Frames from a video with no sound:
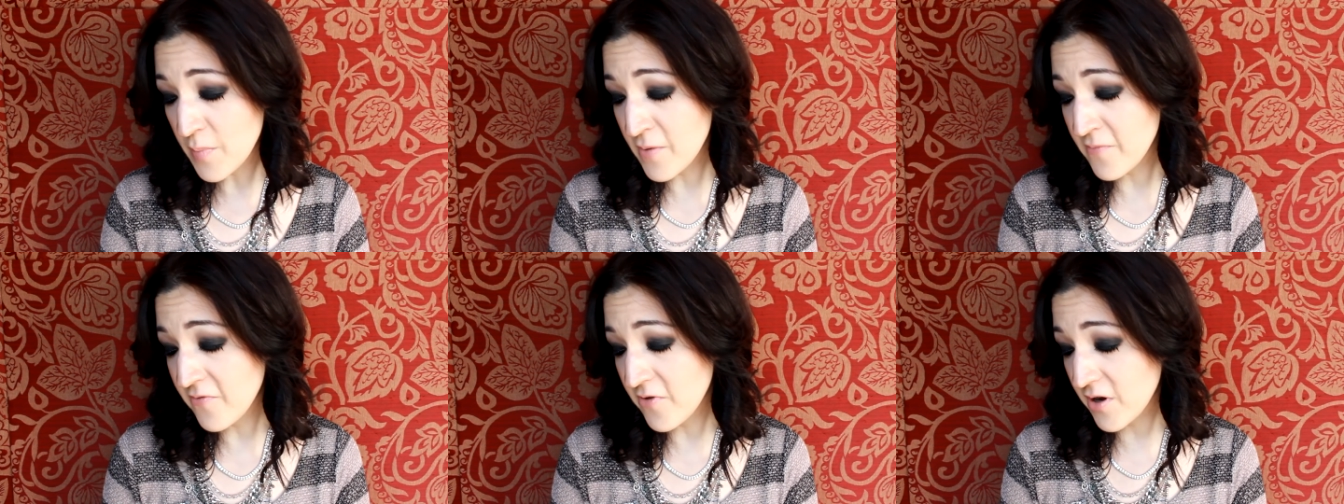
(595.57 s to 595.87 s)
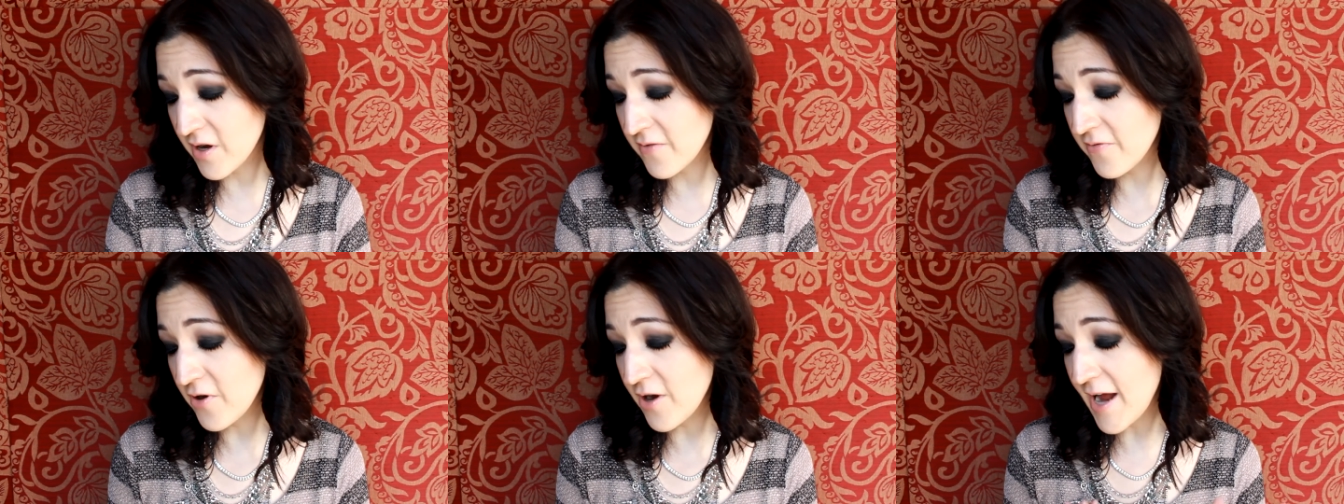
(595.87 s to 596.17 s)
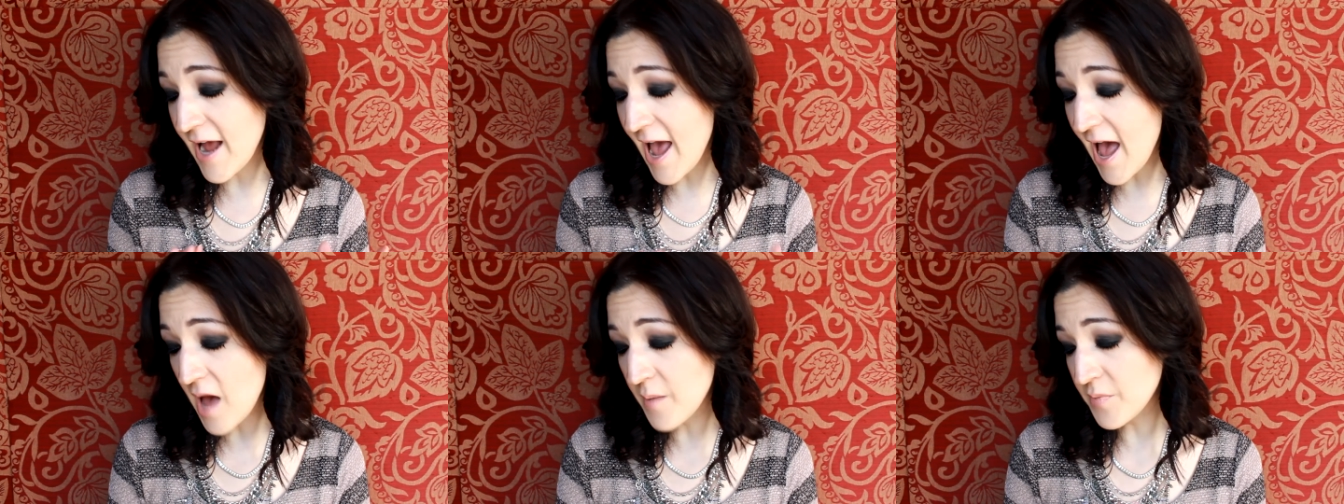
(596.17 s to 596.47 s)
I'm very,
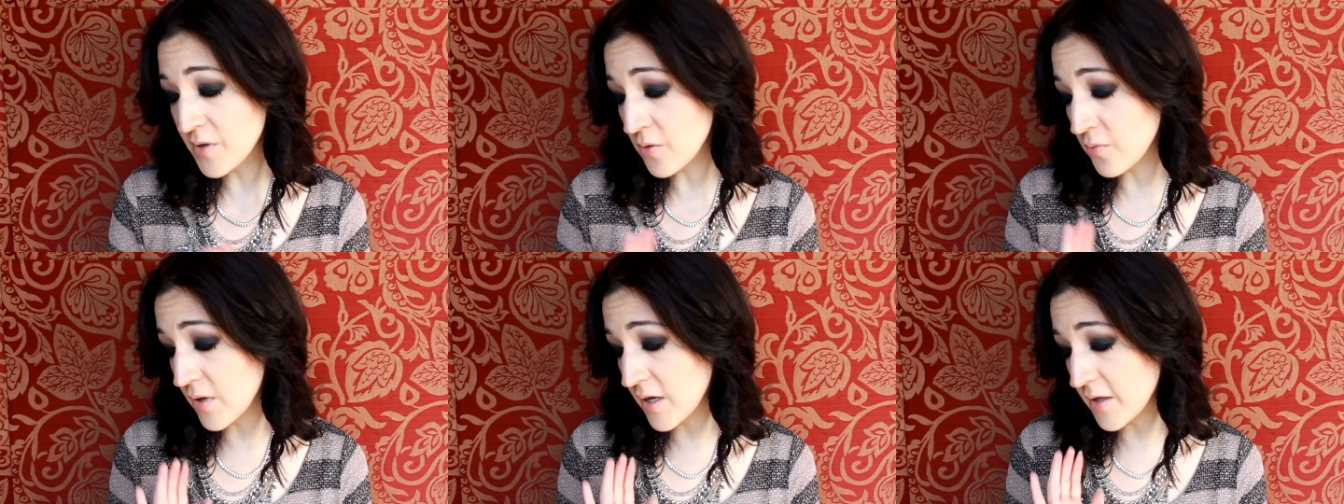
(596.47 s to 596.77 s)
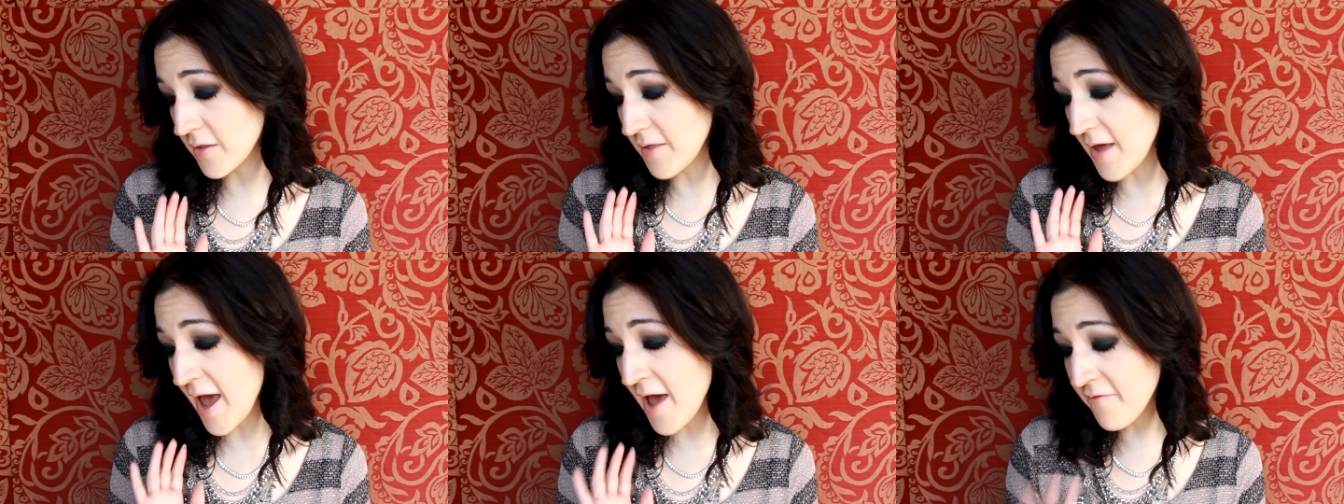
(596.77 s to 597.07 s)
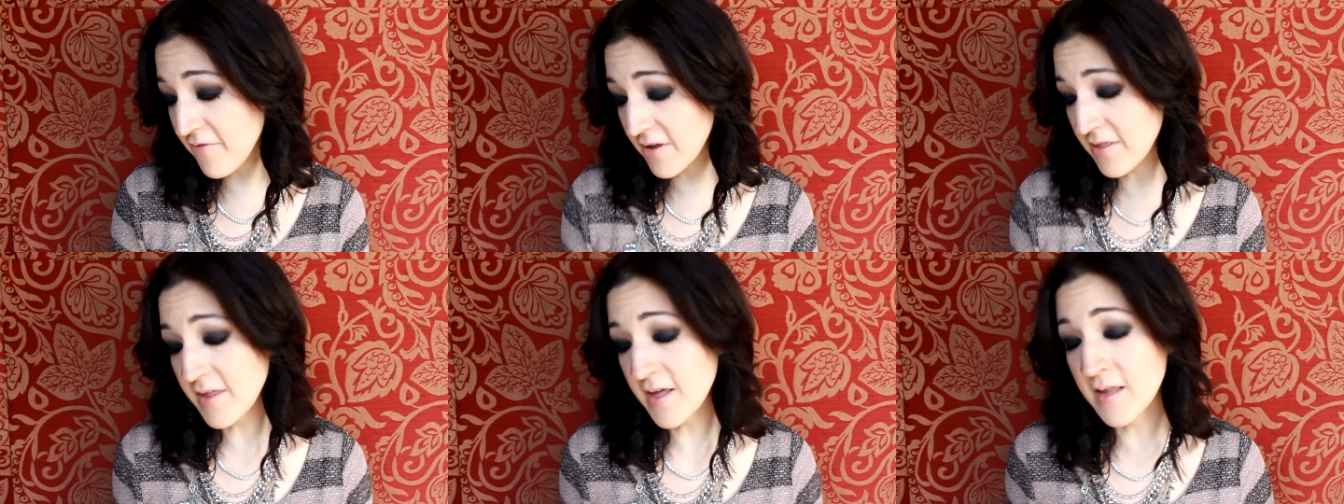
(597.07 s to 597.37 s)
very happy with
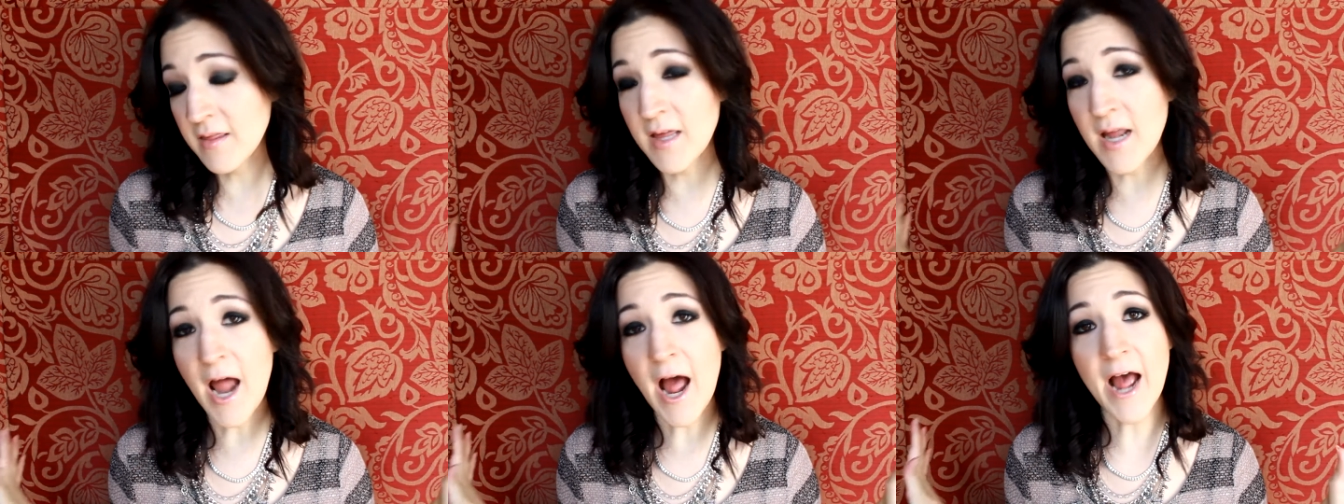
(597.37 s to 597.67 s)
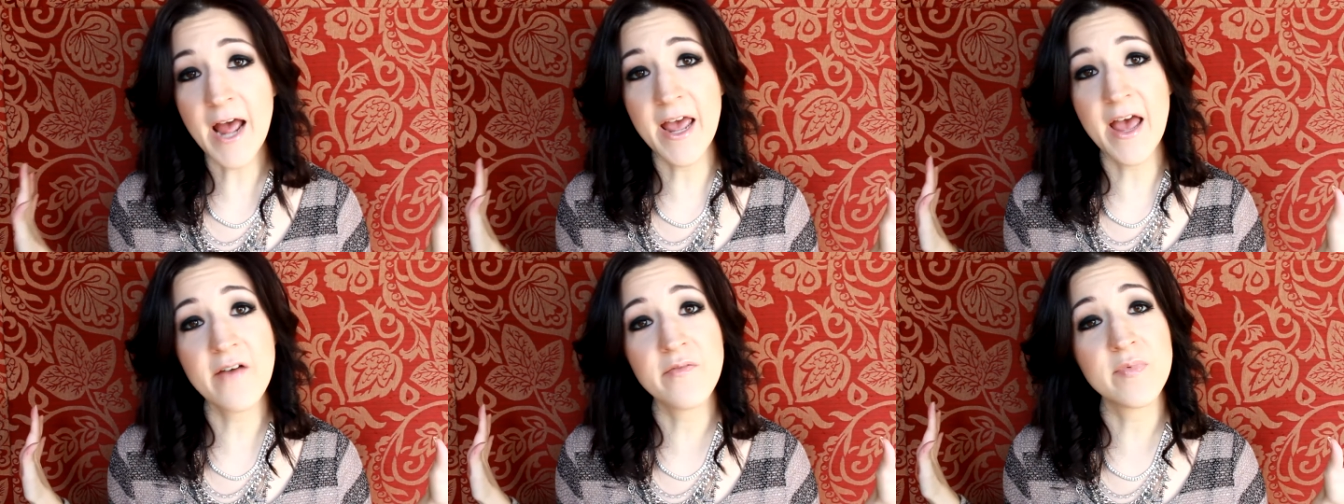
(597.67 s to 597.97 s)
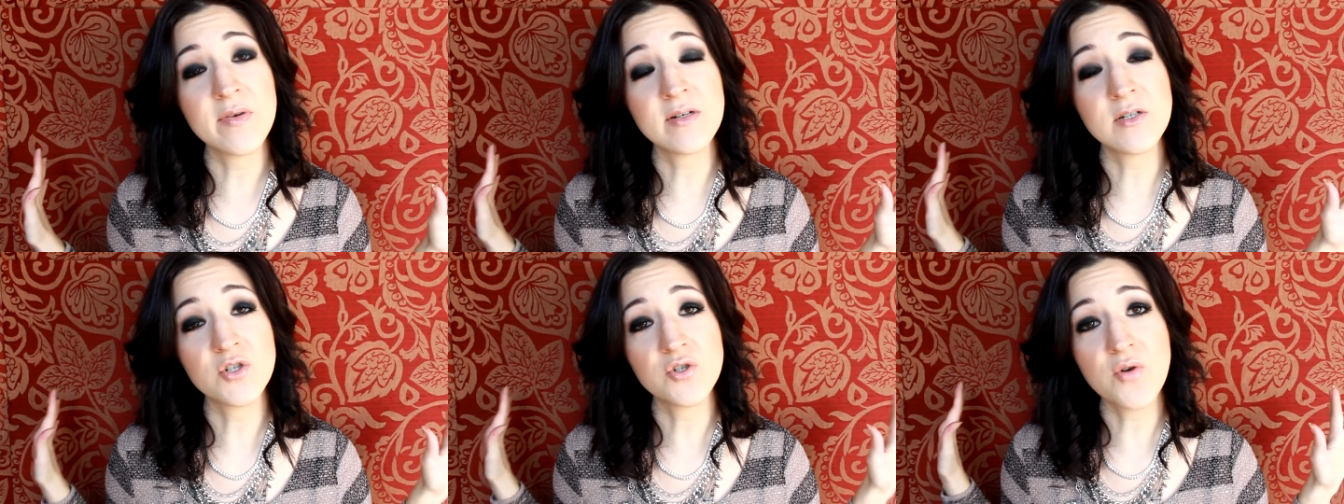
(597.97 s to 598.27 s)
everything that I
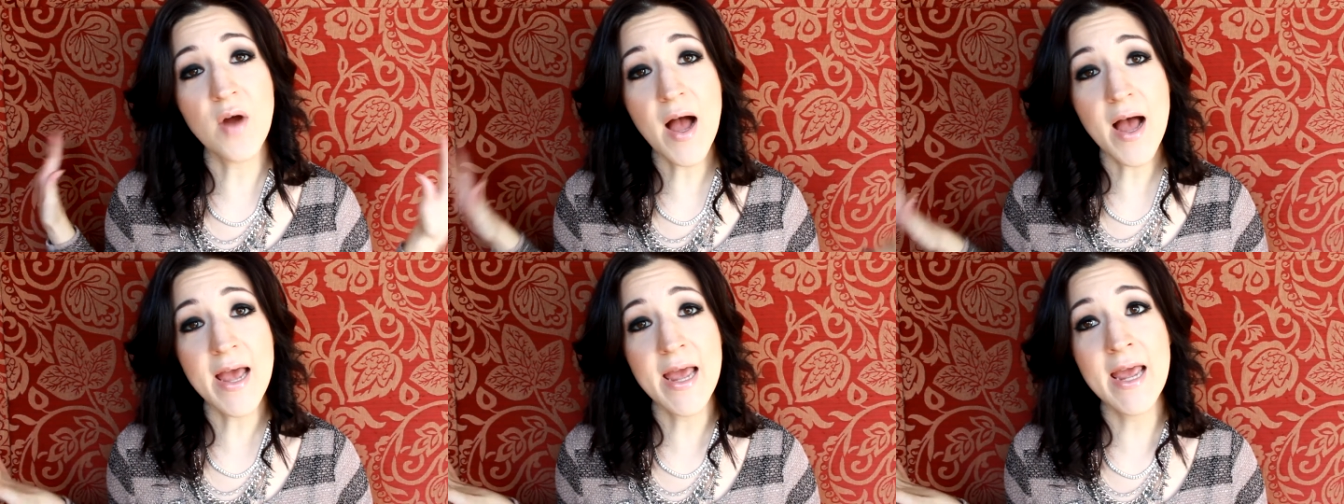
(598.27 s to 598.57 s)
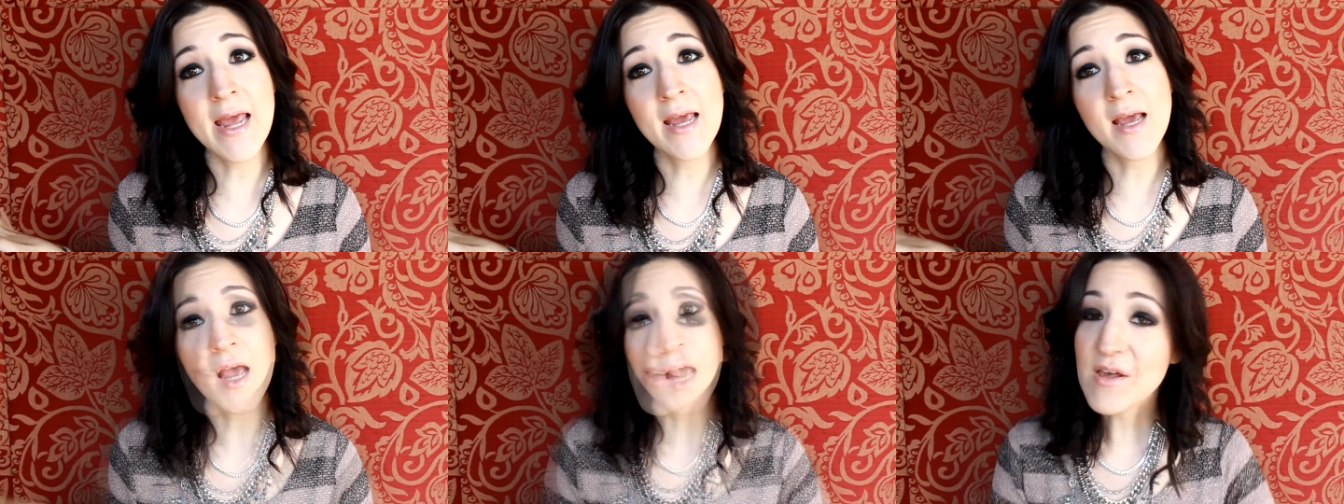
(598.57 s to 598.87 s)
have been trying.